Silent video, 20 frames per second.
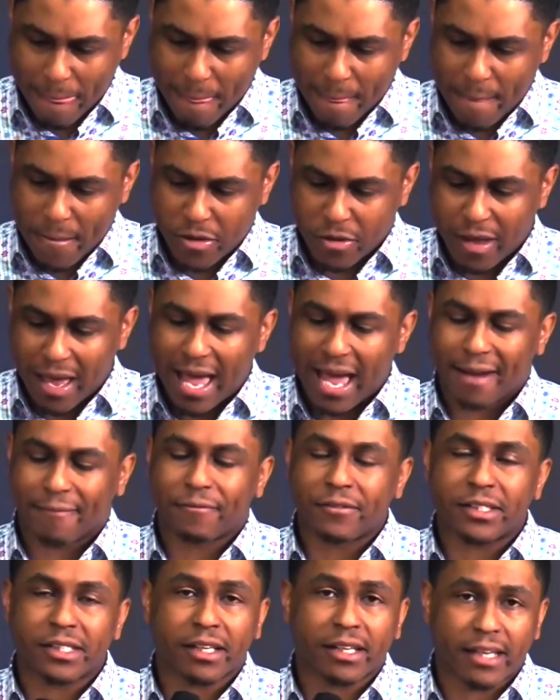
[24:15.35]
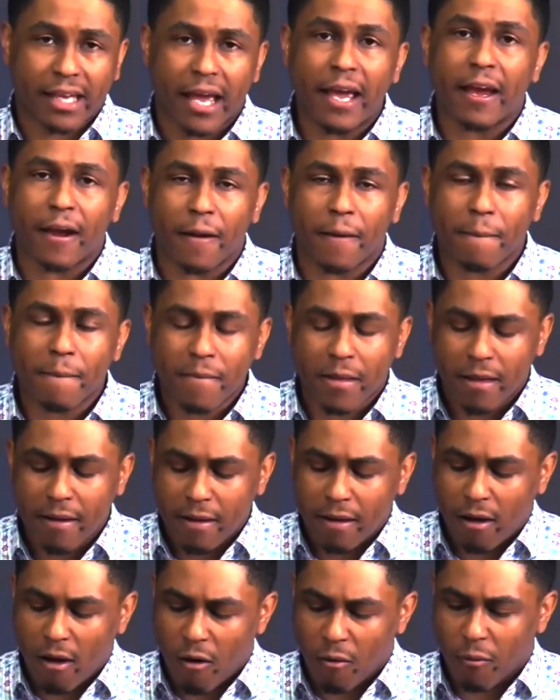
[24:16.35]
You have to care.
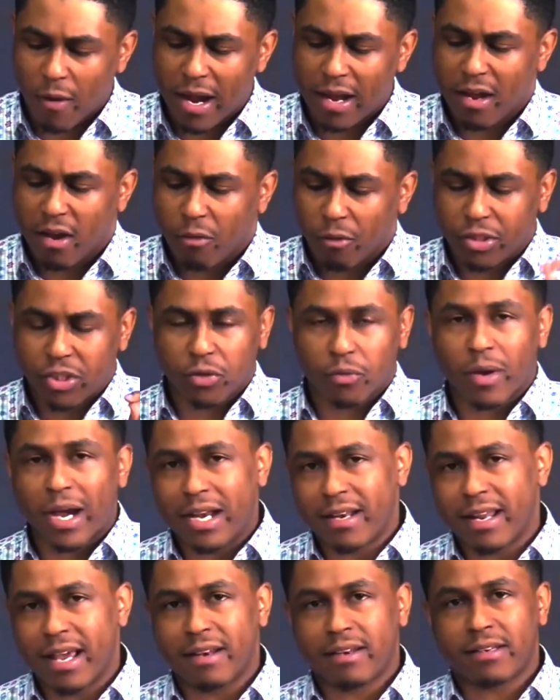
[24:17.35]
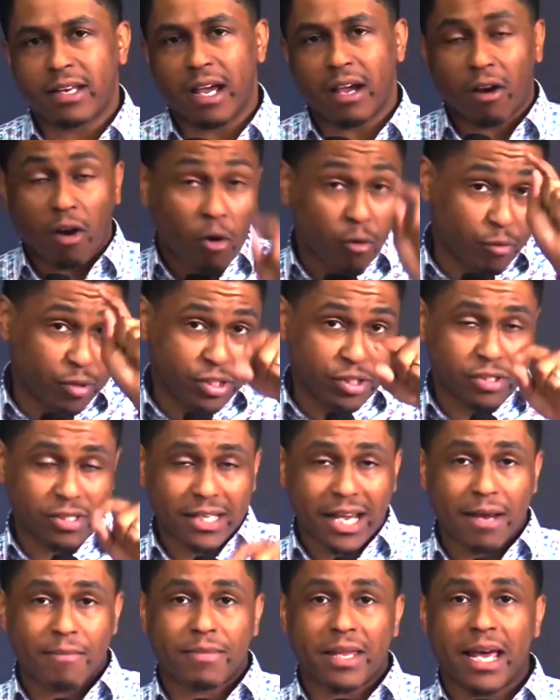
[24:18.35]
All right. Would you write that down or would you
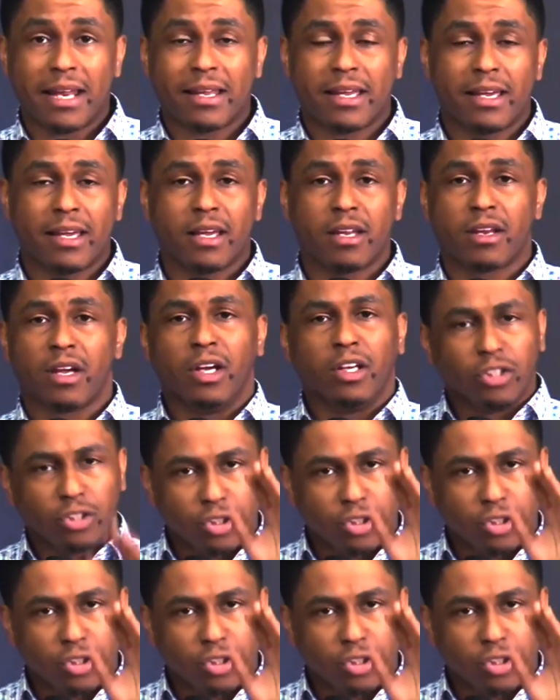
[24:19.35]
type that in?